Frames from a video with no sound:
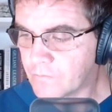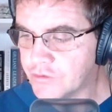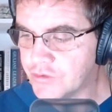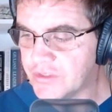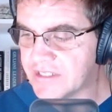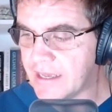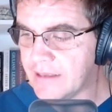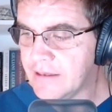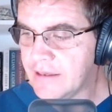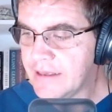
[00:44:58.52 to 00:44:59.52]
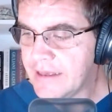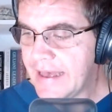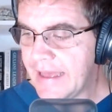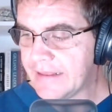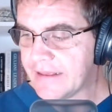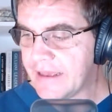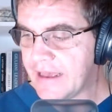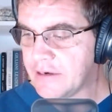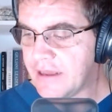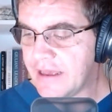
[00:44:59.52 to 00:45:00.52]
Suta,
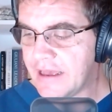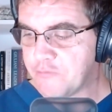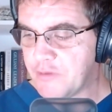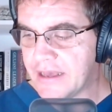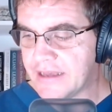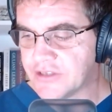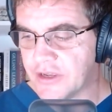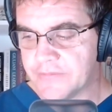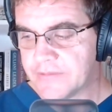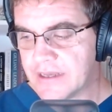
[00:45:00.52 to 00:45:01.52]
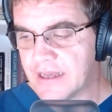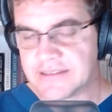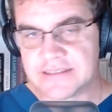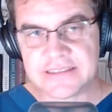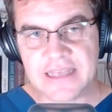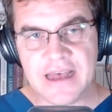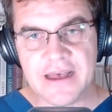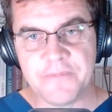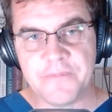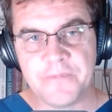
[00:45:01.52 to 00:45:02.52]
Allegan, and Piezo. Guys,
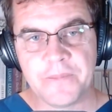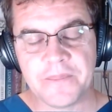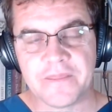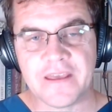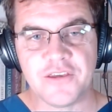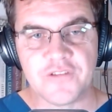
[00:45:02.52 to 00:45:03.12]
thank you